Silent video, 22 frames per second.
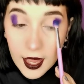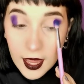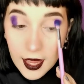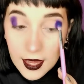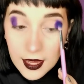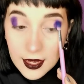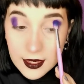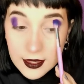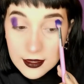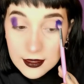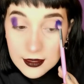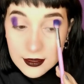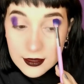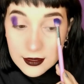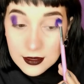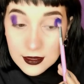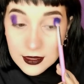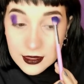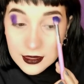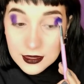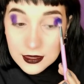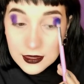And
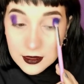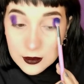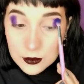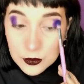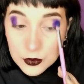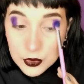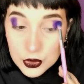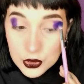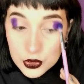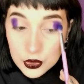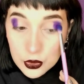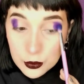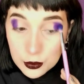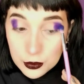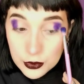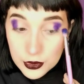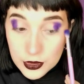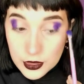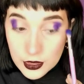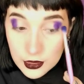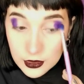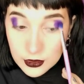they seem so
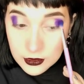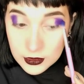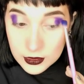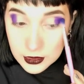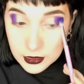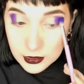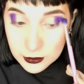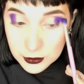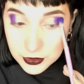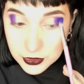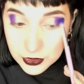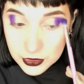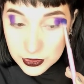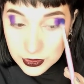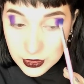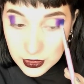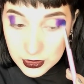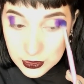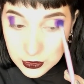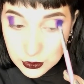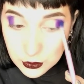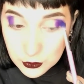pretty on the images,
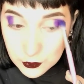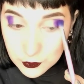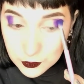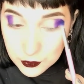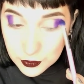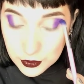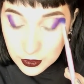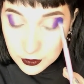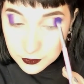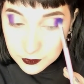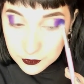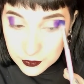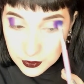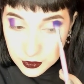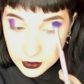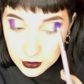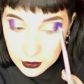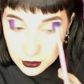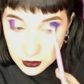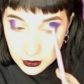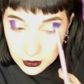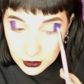like so
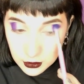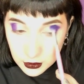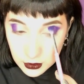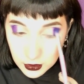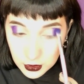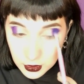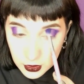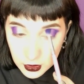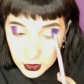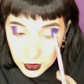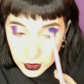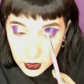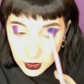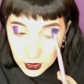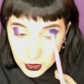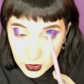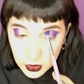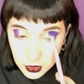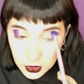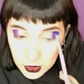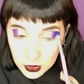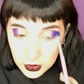fluffy.
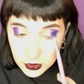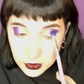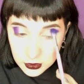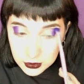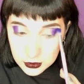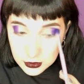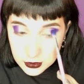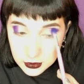Oh.